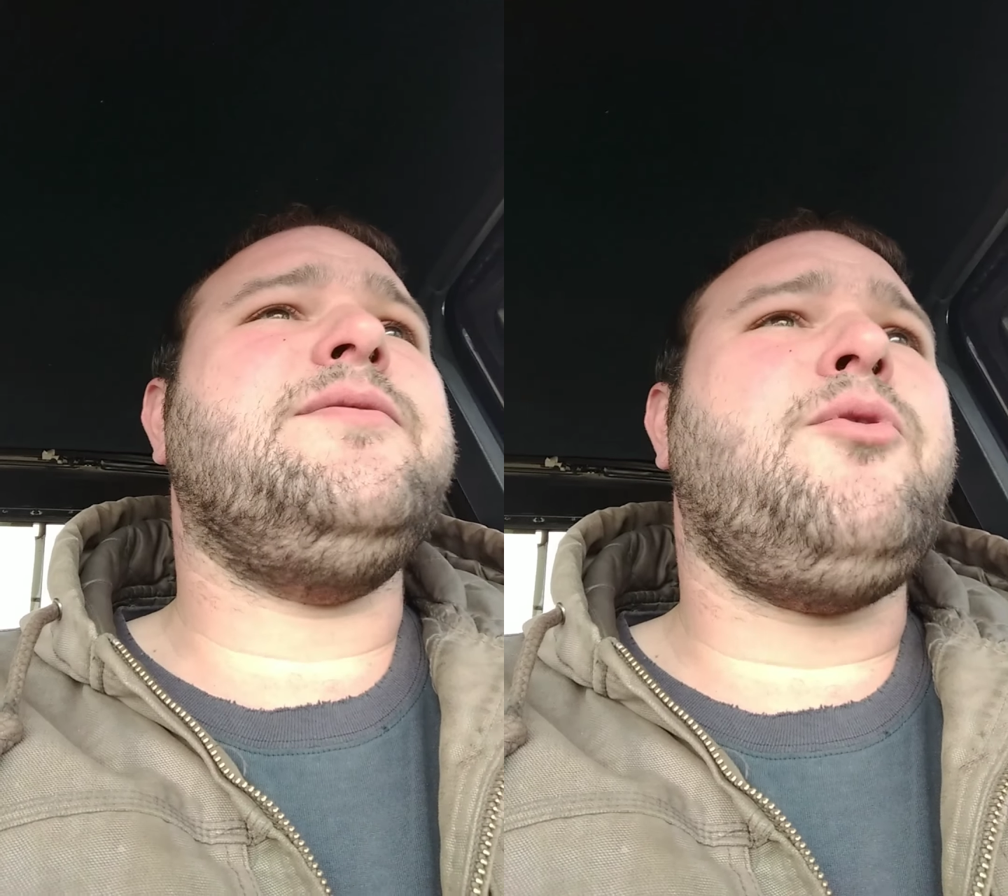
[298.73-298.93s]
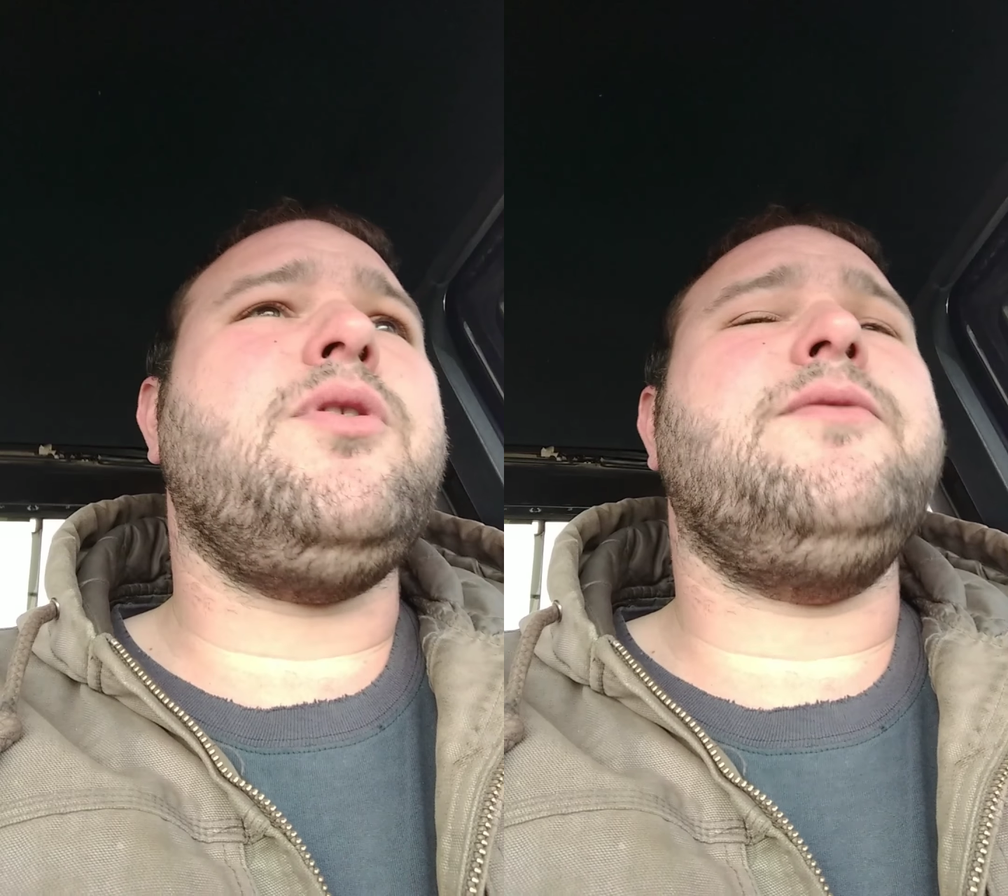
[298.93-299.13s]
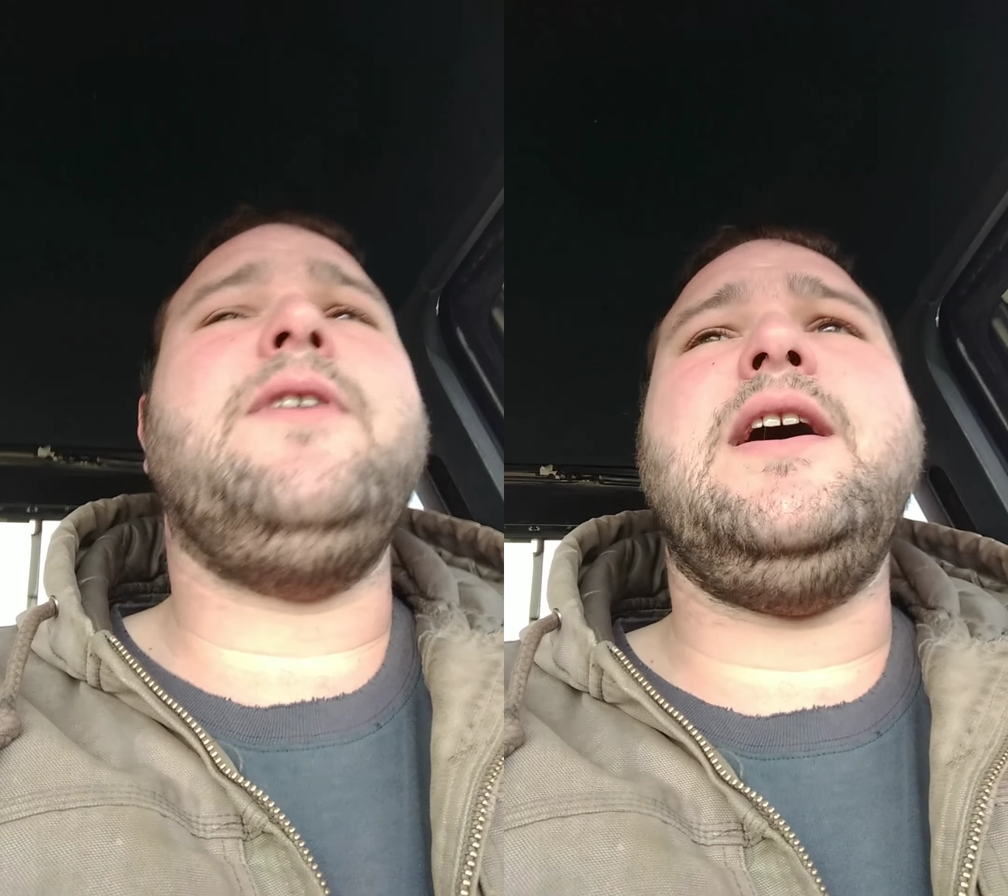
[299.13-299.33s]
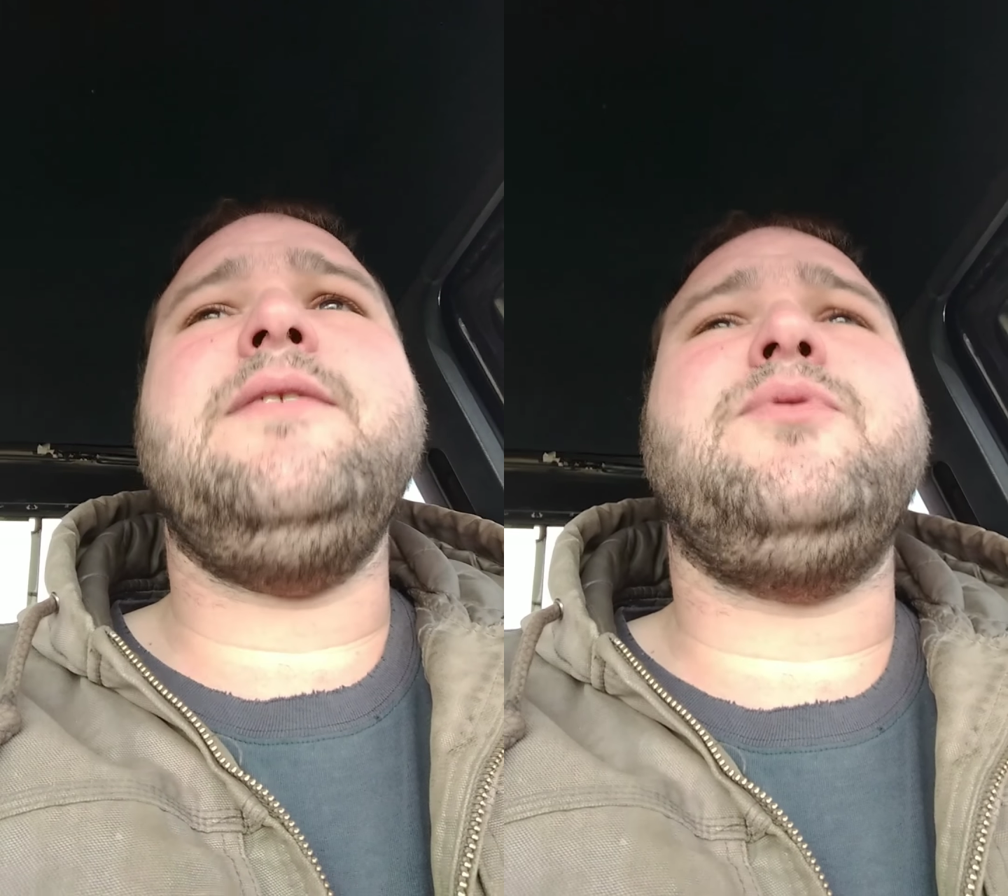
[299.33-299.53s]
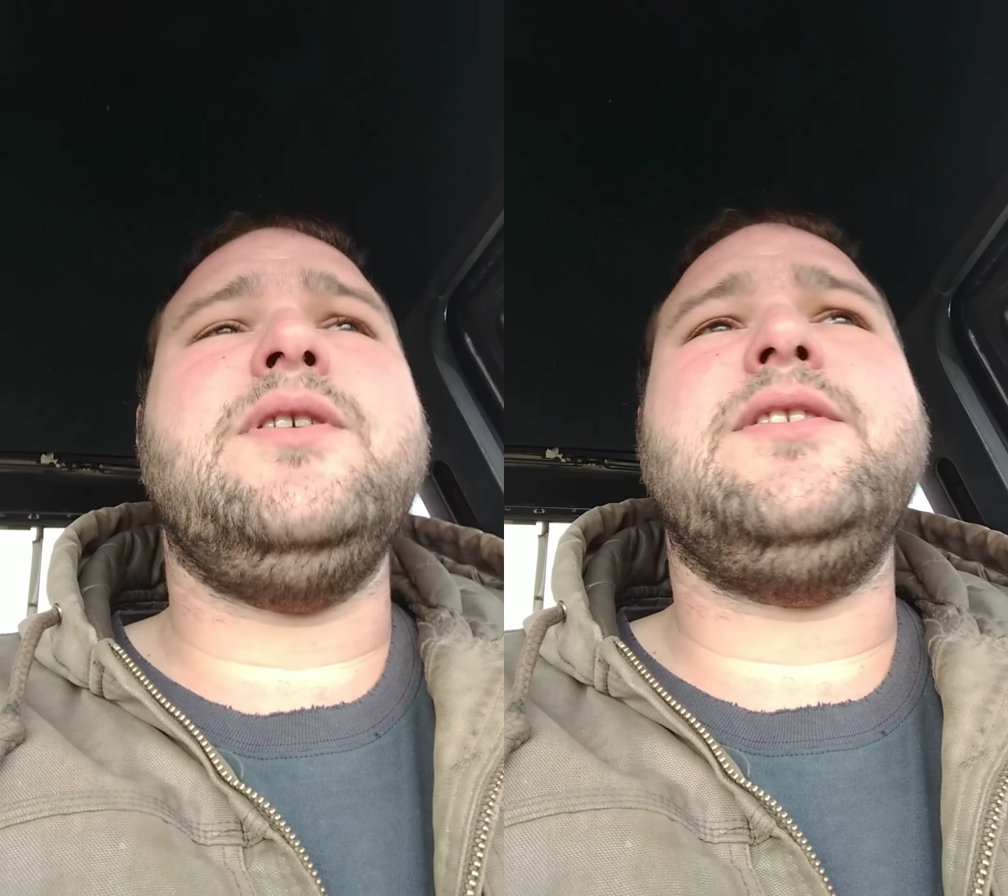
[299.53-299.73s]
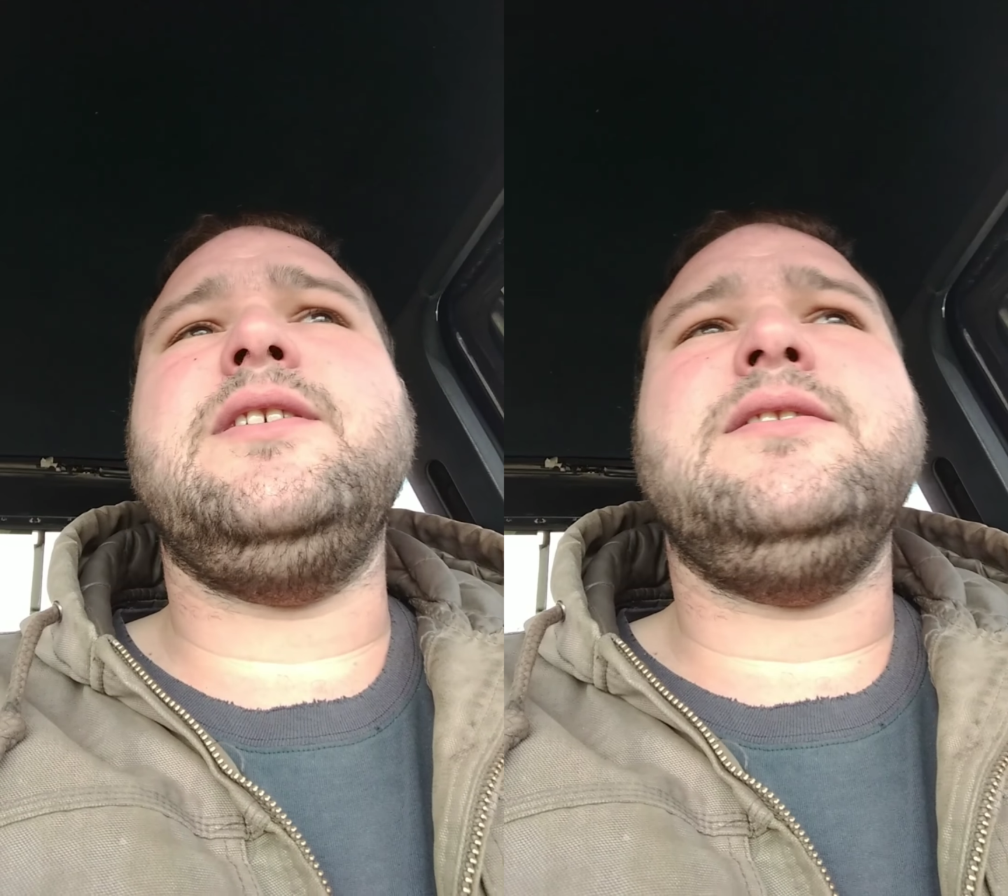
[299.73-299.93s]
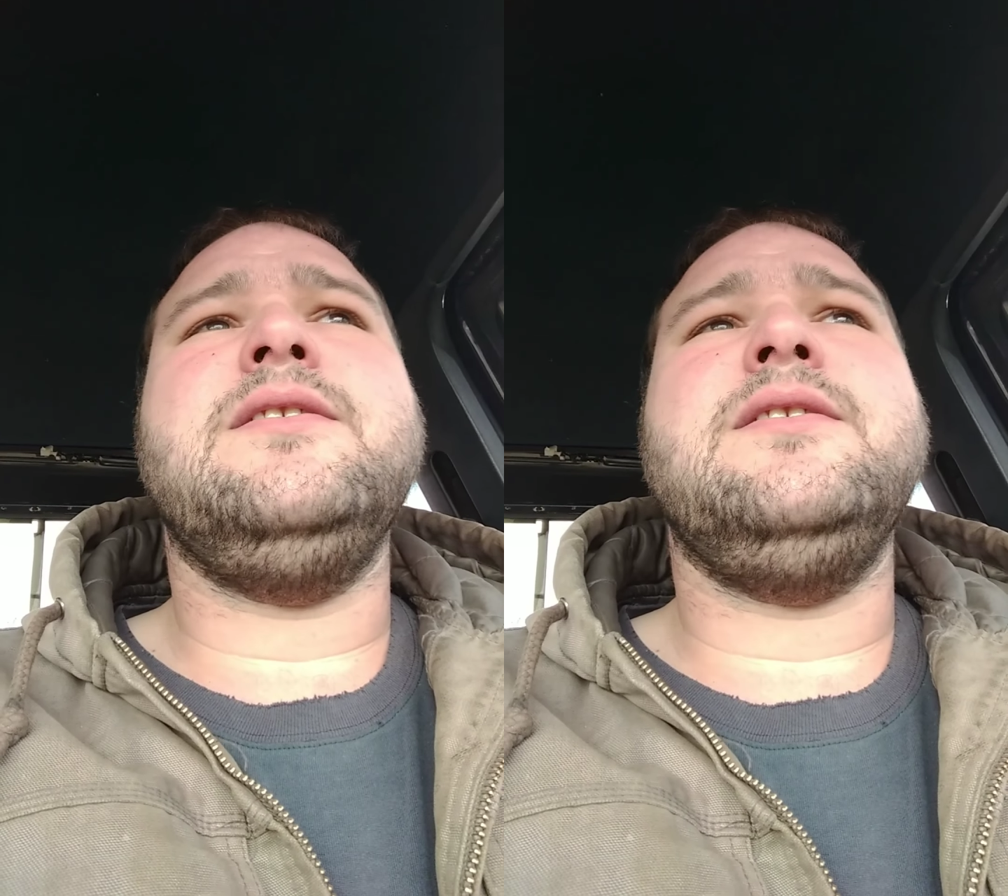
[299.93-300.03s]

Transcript: 45 with it.